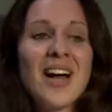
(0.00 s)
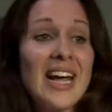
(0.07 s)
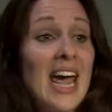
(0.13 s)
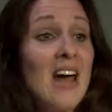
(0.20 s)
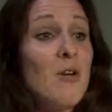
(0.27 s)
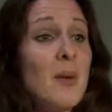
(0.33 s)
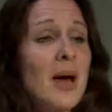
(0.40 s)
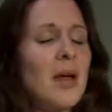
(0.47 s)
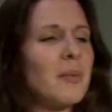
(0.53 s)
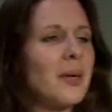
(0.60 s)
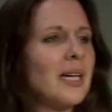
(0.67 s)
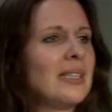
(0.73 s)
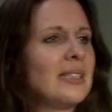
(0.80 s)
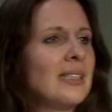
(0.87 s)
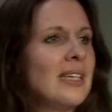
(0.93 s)
I care about it
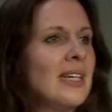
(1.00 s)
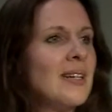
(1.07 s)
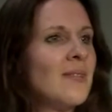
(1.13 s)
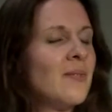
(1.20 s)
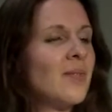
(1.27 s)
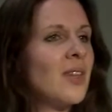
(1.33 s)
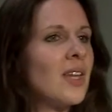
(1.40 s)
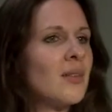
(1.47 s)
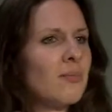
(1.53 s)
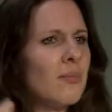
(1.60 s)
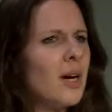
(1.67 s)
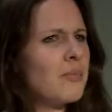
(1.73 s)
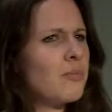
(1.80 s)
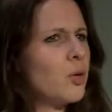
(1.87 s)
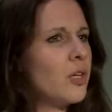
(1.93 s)
because
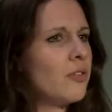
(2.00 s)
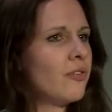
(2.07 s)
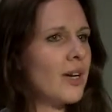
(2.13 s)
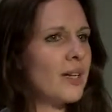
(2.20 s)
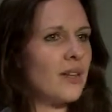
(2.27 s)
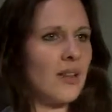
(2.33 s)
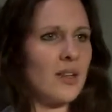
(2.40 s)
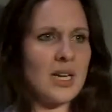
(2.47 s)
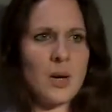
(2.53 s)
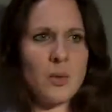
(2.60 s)
my boyfriend the other day,